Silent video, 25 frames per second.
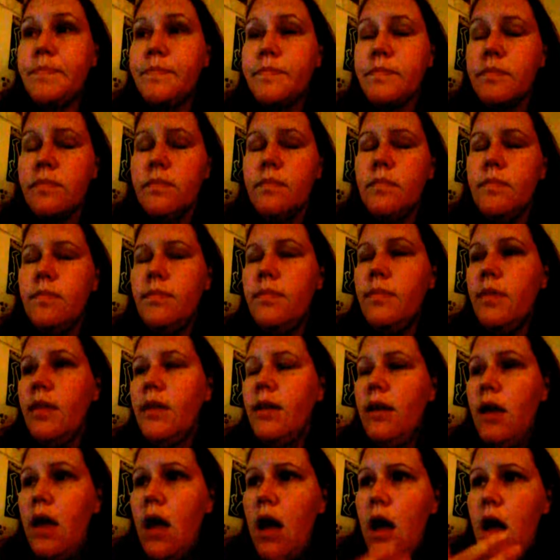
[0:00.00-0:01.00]

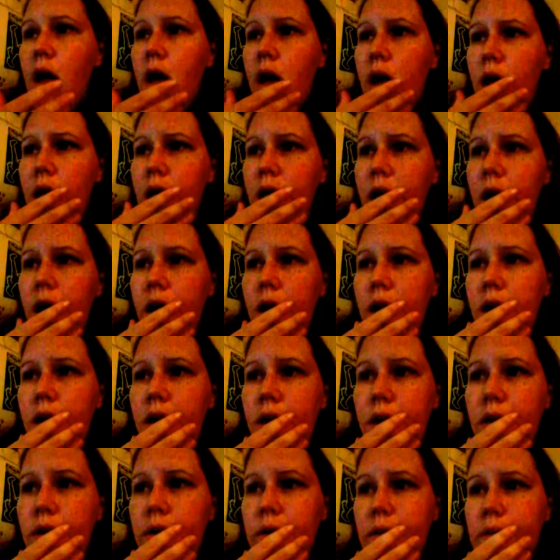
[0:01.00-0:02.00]

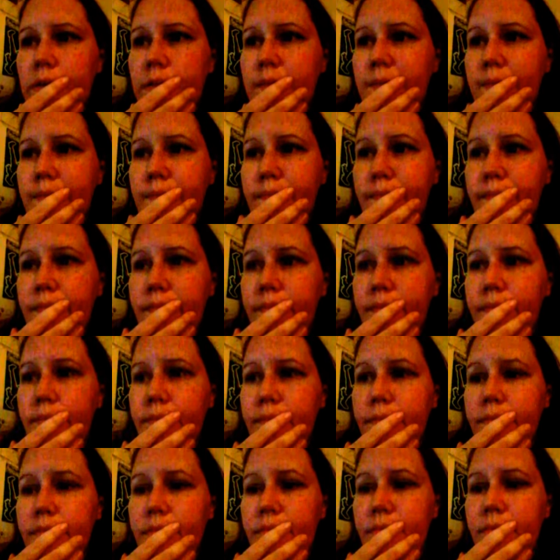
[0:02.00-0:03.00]

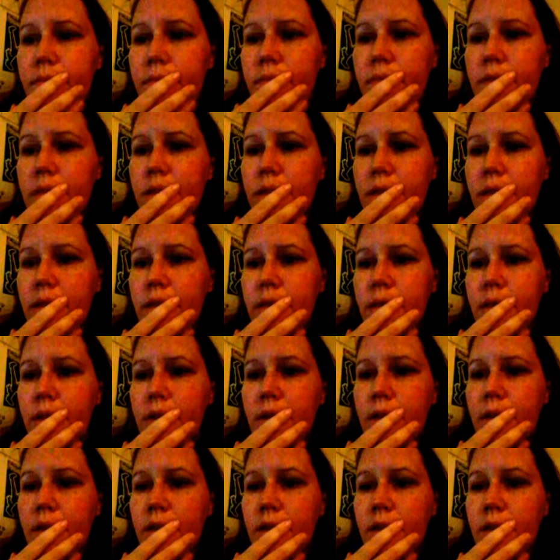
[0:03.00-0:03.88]
(silence)